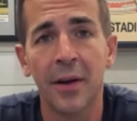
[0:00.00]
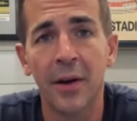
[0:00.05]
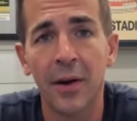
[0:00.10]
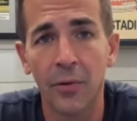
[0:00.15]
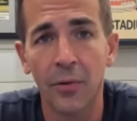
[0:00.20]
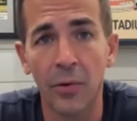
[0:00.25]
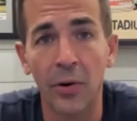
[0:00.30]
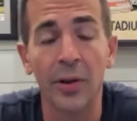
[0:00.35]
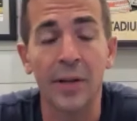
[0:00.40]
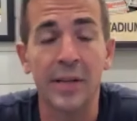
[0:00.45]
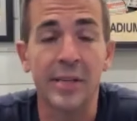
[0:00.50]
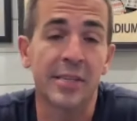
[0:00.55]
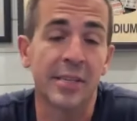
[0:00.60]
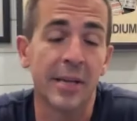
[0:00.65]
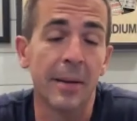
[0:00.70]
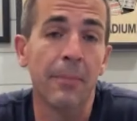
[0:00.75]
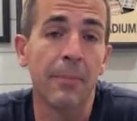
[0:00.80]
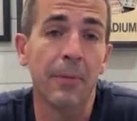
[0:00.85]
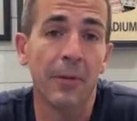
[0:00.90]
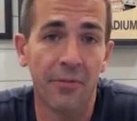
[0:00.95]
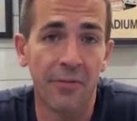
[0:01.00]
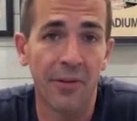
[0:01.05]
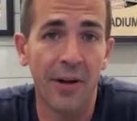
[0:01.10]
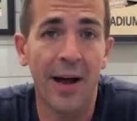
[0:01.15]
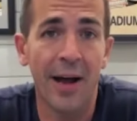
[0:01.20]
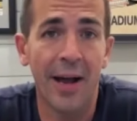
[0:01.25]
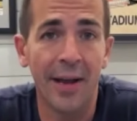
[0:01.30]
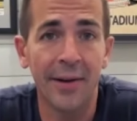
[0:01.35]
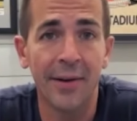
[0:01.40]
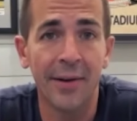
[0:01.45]
really
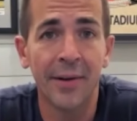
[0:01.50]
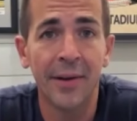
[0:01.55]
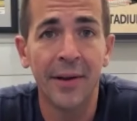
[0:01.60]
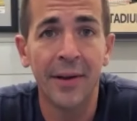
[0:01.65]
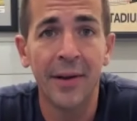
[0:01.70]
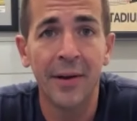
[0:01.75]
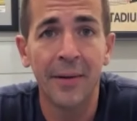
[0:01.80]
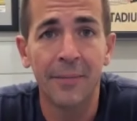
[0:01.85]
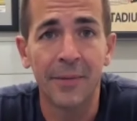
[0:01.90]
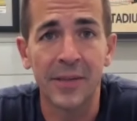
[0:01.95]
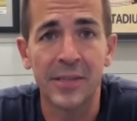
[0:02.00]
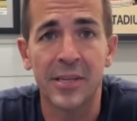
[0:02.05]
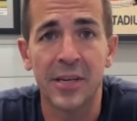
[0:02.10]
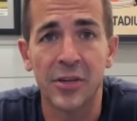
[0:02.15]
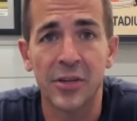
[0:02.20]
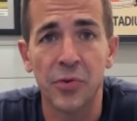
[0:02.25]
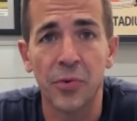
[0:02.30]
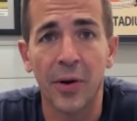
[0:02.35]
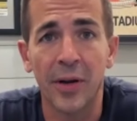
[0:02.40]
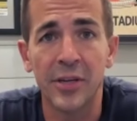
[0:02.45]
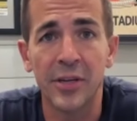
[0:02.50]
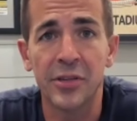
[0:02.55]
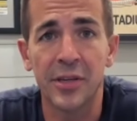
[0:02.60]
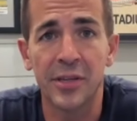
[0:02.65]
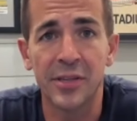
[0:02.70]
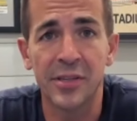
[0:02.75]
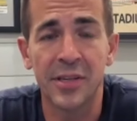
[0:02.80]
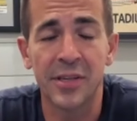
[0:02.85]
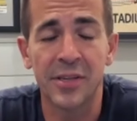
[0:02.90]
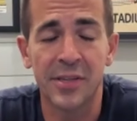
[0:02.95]
simplified the situation
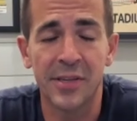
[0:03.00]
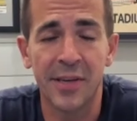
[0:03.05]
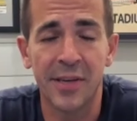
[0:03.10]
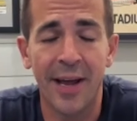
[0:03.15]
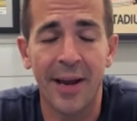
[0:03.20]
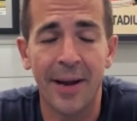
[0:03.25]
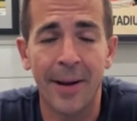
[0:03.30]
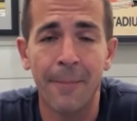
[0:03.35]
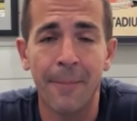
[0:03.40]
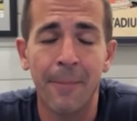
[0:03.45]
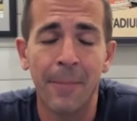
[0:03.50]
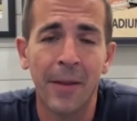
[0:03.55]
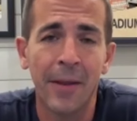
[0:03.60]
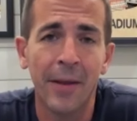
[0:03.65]
in Cincinnati.